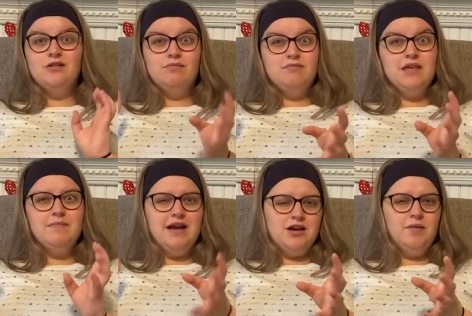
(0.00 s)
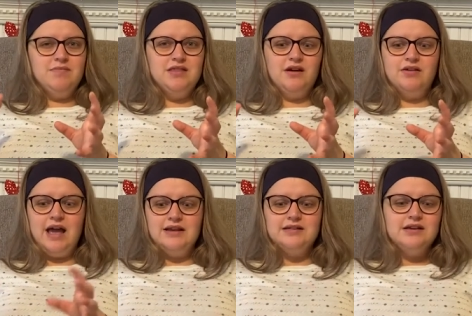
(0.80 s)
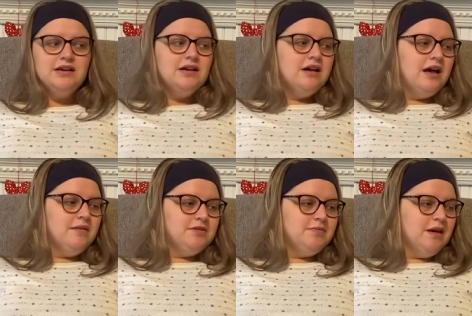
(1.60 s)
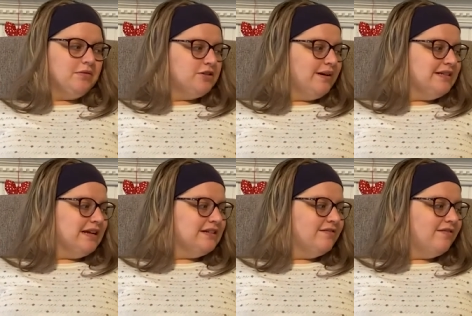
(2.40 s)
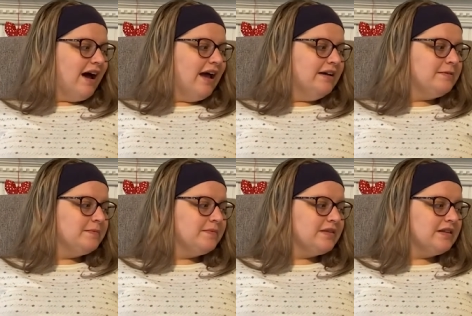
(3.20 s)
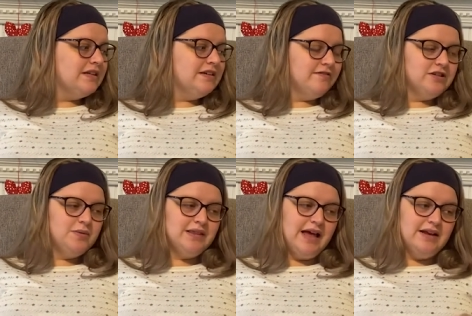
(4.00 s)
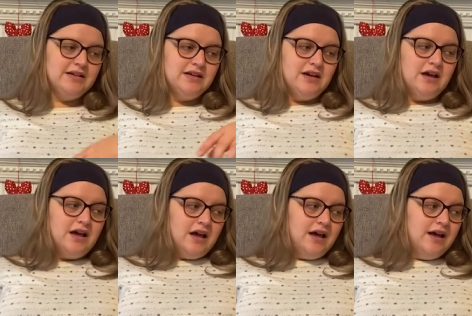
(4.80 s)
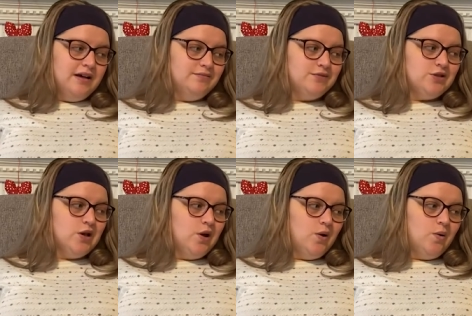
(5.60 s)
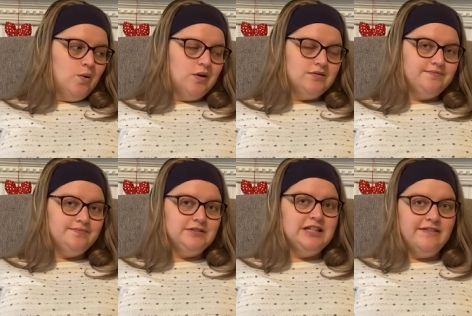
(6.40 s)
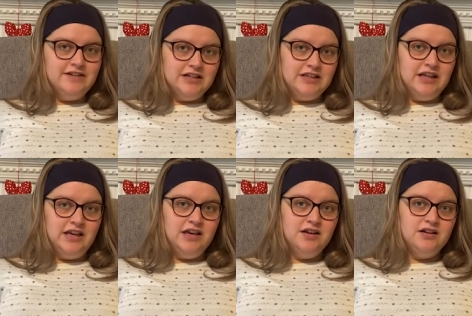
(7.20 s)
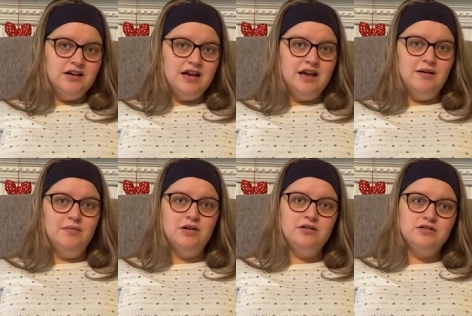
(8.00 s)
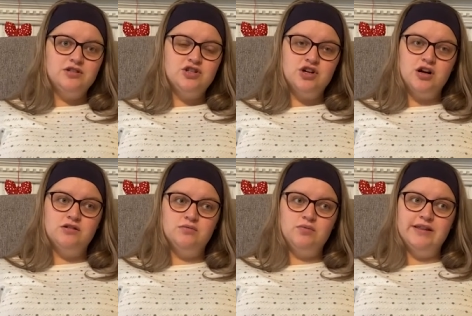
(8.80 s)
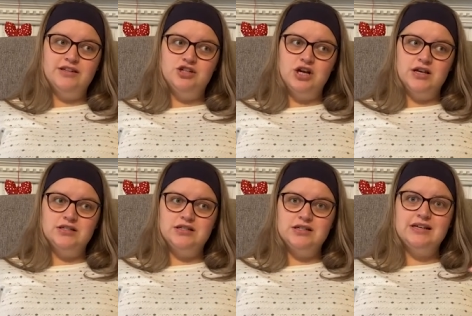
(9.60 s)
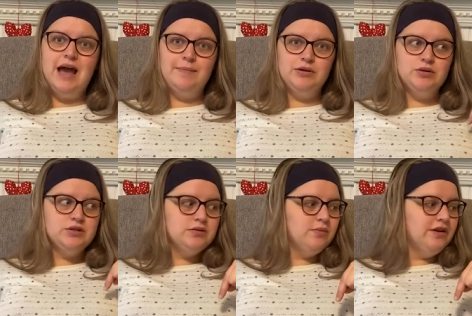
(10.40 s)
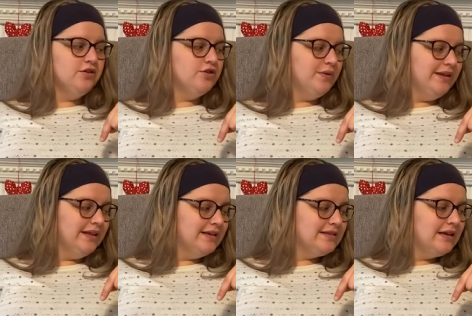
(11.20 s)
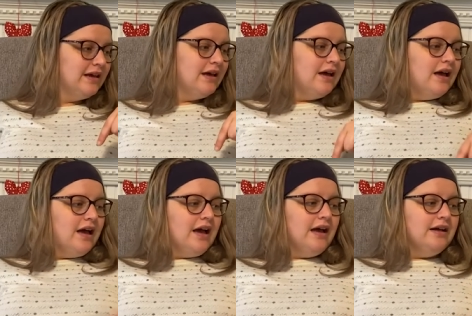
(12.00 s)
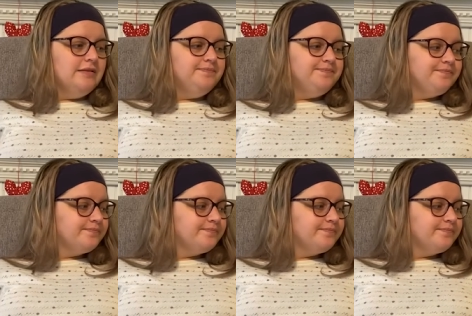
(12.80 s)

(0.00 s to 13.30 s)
they they might not be there yet um, to be able to identify the difference with that. Um, so definitely um, start with just capitals when you're doing this. Um,